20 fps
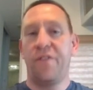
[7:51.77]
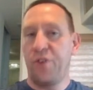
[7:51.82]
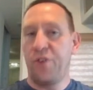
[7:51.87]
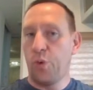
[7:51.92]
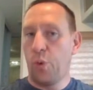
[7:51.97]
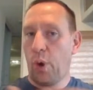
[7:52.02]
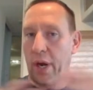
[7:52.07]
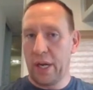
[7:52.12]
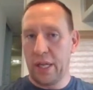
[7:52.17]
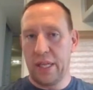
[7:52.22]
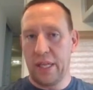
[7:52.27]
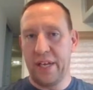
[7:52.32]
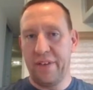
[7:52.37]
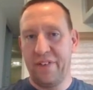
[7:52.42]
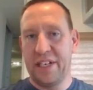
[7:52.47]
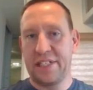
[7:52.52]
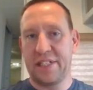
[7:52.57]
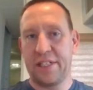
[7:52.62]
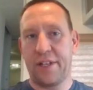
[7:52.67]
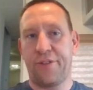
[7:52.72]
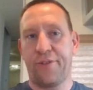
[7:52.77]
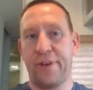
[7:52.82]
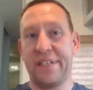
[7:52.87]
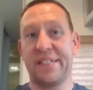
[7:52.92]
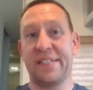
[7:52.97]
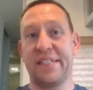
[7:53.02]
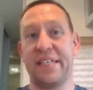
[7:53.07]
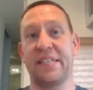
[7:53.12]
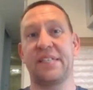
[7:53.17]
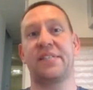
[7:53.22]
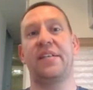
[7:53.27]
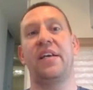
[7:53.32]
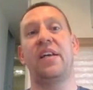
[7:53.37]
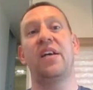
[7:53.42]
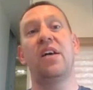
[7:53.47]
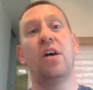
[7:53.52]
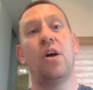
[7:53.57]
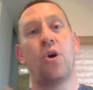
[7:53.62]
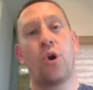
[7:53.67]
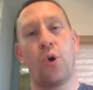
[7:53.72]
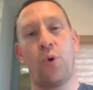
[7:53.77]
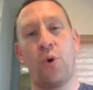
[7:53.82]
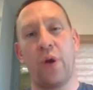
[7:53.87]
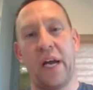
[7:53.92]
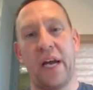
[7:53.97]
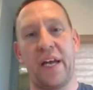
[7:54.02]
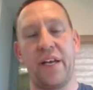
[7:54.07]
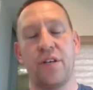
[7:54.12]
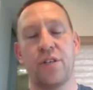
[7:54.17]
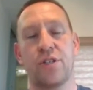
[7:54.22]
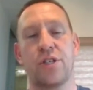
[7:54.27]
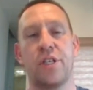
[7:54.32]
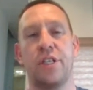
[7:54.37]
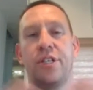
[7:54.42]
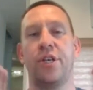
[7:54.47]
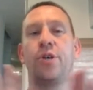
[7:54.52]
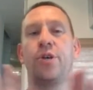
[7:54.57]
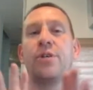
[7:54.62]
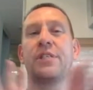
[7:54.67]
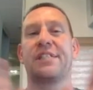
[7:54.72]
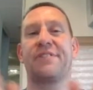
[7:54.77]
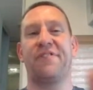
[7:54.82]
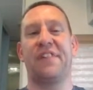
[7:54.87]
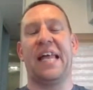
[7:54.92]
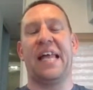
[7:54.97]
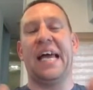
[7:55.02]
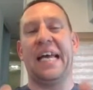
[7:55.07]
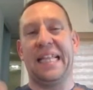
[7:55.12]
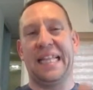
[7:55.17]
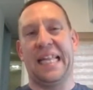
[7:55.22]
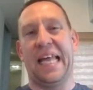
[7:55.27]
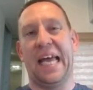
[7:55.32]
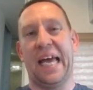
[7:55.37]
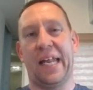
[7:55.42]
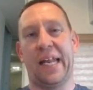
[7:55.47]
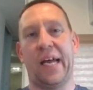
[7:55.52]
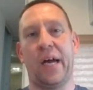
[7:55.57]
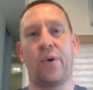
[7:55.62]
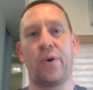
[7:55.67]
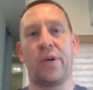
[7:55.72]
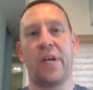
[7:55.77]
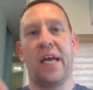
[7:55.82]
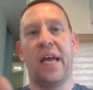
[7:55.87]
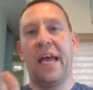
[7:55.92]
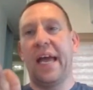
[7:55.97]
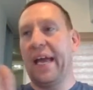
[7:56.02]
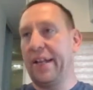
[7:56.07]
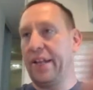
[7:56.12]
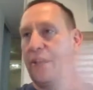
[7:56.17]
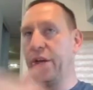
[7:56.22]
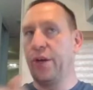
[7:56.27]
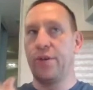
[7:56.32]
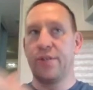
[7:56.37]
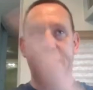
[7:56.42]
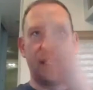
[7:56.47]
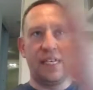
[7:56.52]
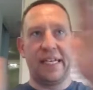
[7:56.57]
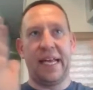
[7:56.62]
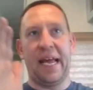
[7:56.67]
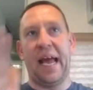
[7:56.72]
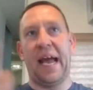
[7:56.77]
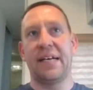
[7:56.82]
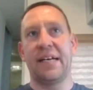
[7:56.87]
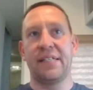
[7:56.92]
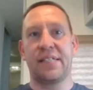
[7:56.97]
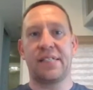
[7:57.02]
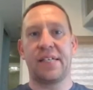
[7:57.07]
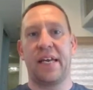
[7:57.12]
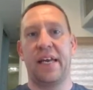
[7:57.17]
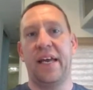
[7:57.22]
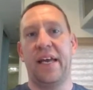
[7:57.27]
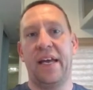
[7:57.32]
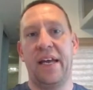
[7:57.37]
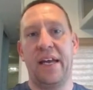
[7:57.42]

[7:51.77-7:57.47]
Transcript: If you want to leave it as a 360, or what I usually do is flatten that out and use it as